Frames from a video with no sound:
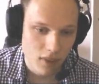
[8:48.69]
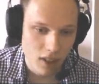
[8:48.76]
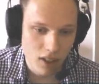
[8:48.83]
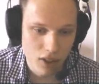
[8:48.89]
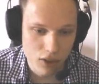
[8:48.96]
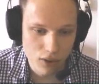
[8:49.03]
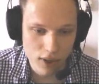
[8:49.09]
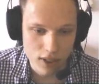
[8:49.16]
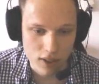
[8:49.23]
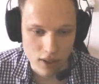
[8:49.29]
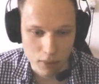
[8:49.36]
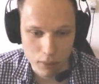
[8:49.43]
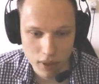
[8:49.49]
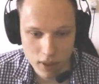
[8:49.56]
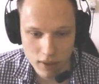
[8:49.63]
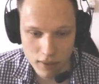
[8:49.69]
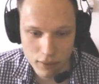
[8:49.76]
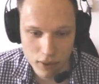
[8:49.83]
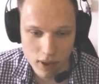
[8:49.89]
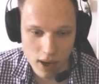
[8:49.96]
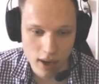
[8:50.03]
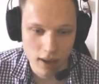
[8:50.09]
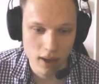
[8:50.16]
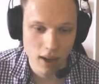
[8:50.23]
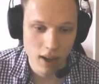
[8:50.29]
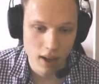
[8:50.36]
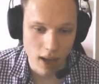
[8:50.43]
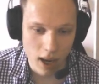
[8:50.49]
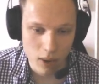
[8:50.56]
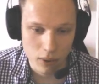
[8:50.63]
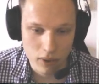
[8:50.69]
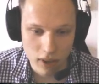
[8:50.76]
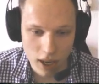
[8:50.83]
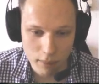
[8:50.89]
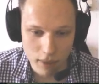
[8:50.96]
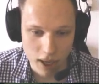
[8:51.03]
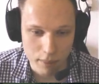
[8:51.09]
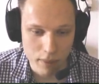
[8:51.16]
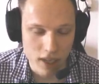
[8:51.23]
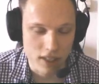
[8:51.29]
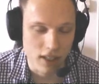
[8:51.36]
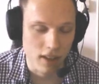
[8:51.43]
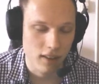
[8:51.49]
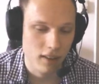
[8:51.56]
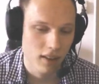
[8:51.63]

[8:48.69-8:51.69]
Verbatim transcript: Stranger, with a 49 I could climb like Batchat.